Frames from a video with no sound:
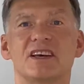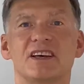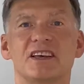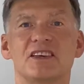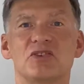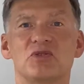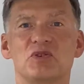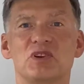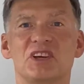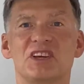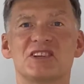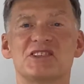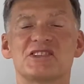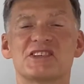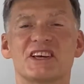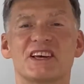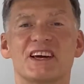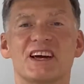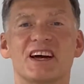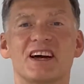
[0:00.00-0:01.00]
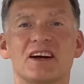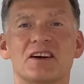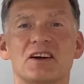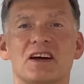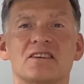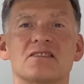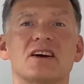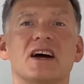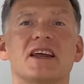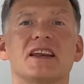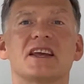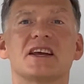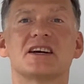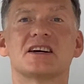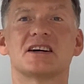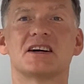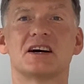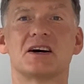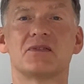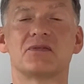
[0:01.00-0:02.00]
You need uh, organic
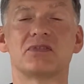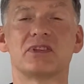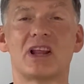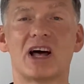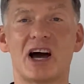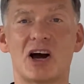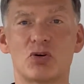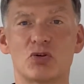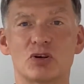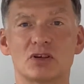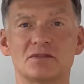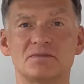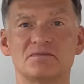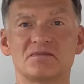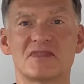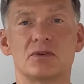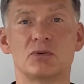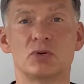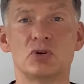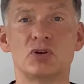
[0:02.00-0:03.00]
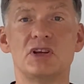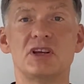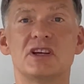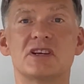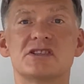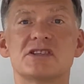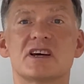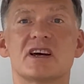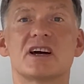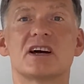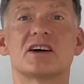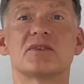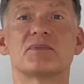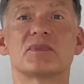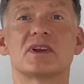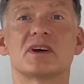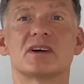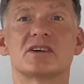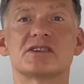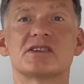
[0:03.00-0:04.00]
uh, flour, you need uh,
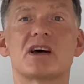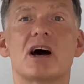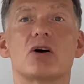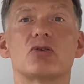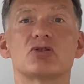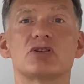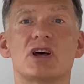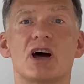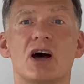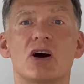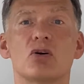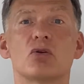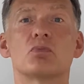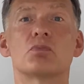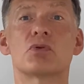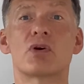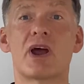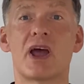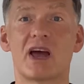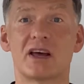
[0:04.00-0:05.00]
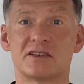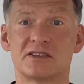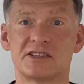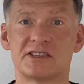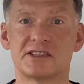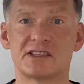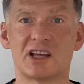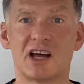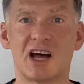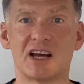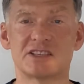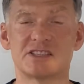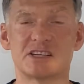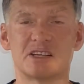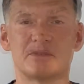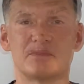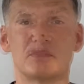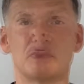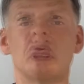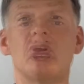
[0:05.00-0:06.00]
sourdough bread starter.
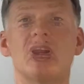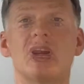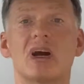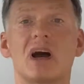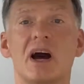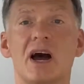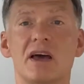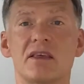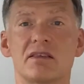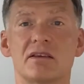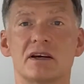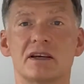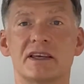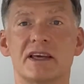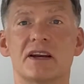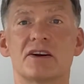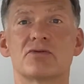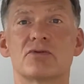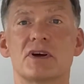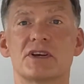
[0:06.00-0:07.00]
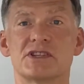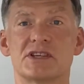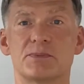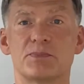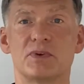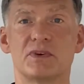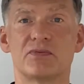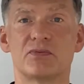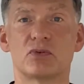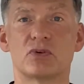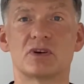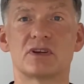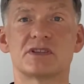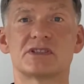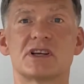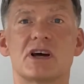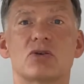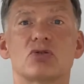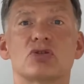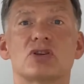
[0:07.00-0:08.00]
You can either get a recipe for a
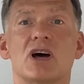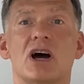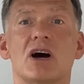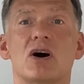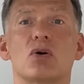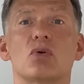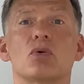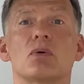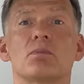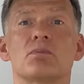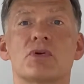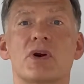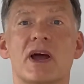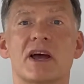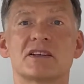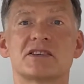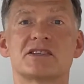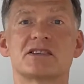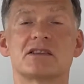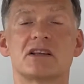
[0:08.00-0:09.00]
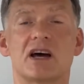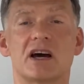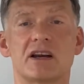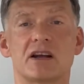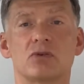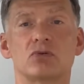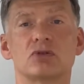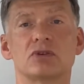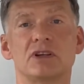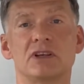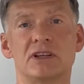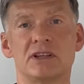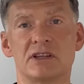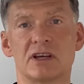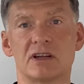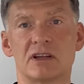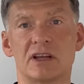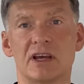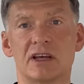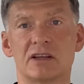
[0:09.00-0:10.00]
sourdough bread starter on
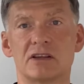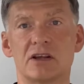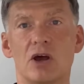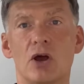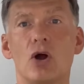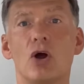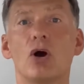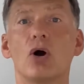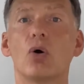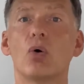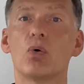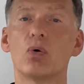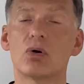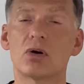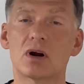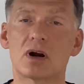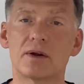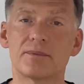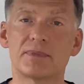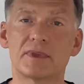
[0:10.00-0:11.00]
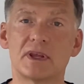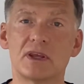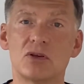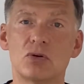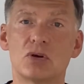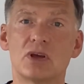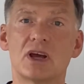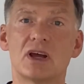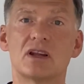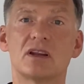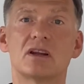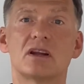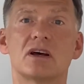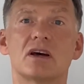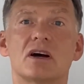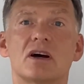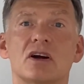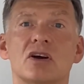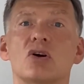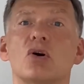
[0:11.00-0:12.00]
internet or you can
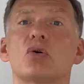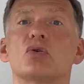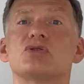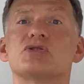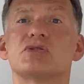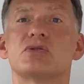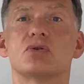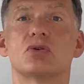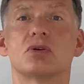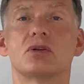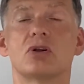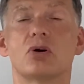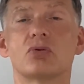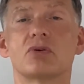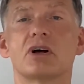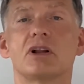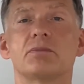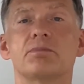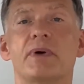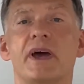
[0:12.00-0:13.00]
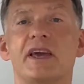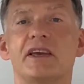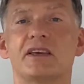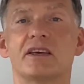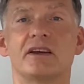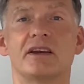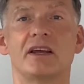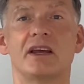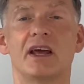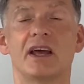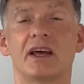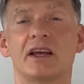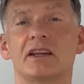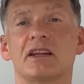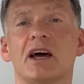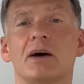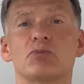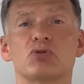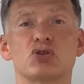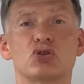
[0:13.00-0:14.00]
uh, go to your local bakery
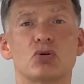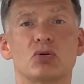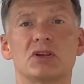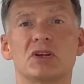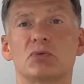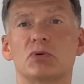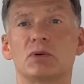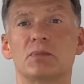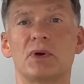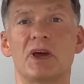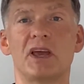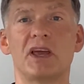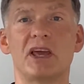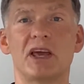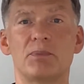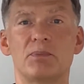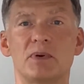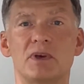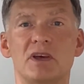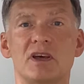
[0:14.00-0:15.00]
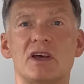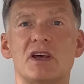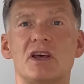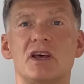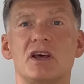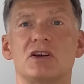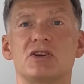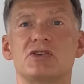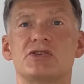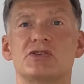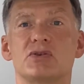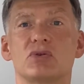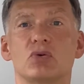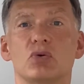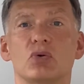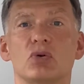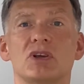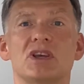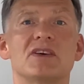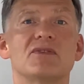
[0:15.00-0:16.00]
and I'm sure they will be happy
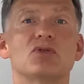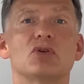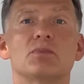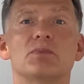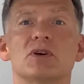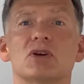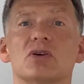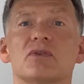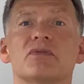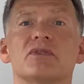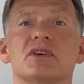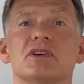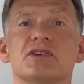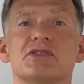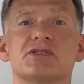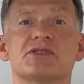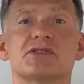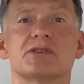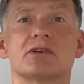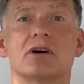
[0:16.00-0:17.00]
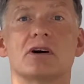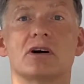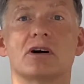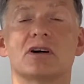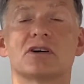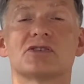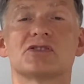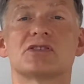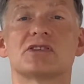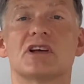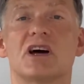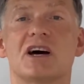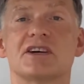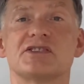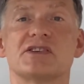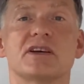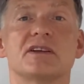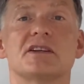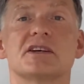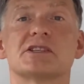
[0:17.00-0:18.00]
to give you a bit of this uh,
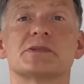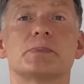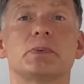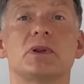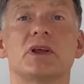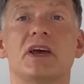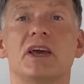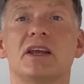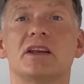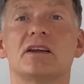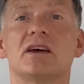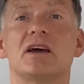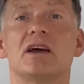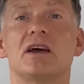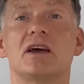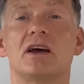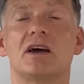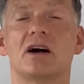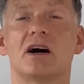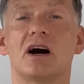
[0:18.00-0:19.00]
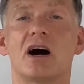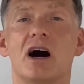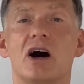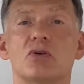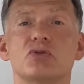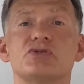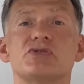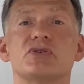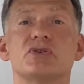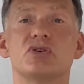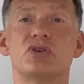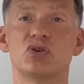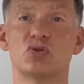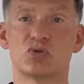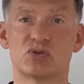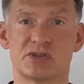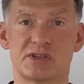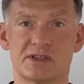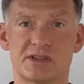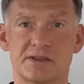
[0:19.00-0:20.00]
starter and explain how to
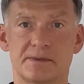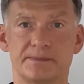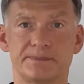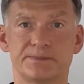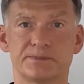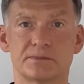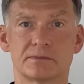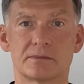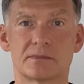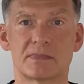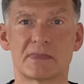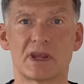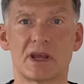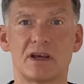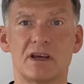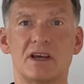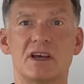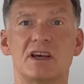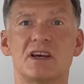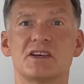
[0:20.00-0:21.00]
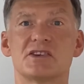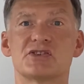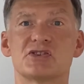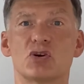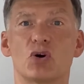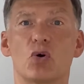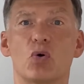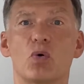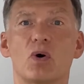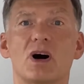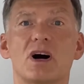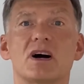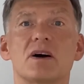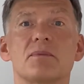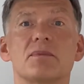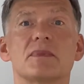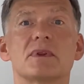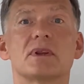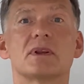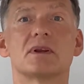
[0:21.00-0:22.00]
use it. So
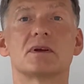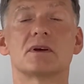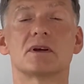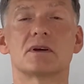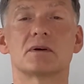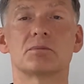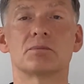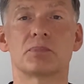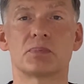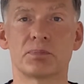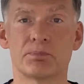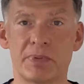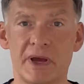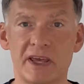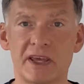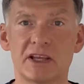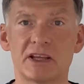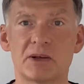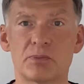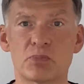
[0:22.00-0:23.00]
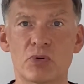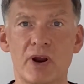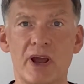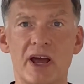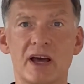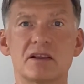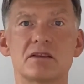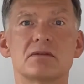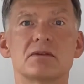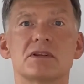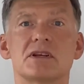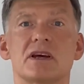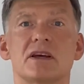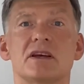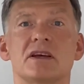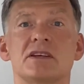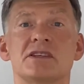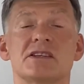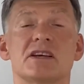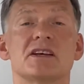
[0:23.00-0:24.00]
Baking the bread
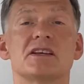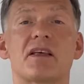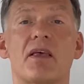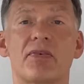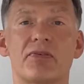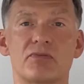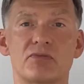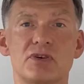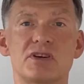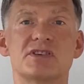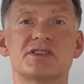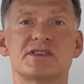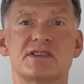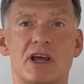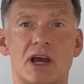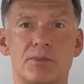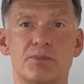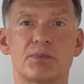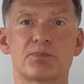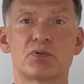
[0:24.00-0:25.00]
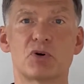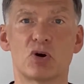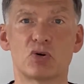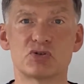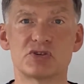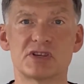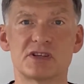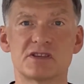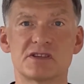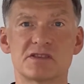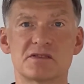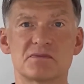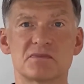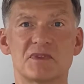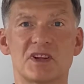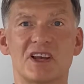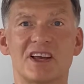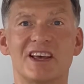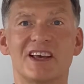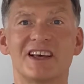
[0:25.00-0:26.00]
is a three-step process.
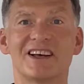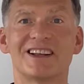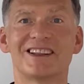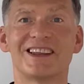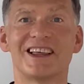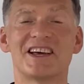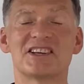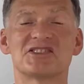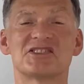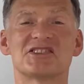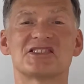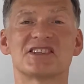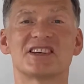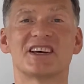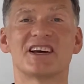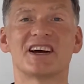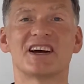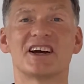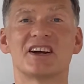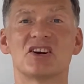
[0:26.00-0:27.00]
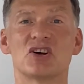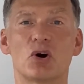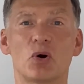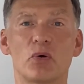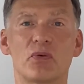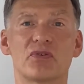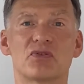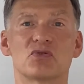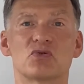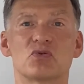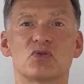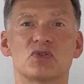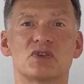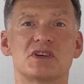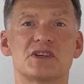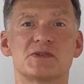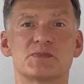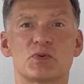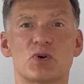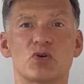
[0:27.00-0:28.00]
Let's uh, go through
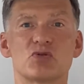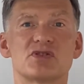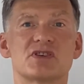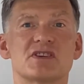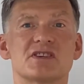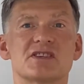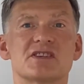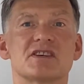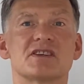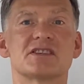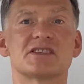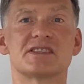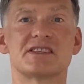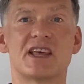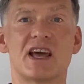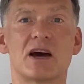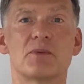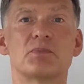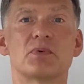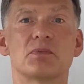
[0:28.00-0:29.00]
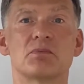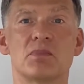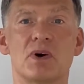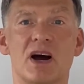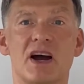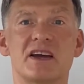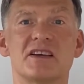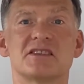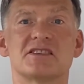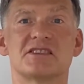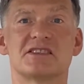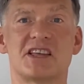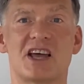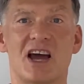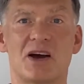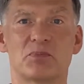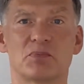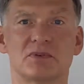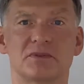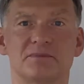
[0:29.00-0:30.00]
this process step by
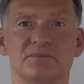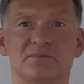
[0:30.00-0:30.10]
step.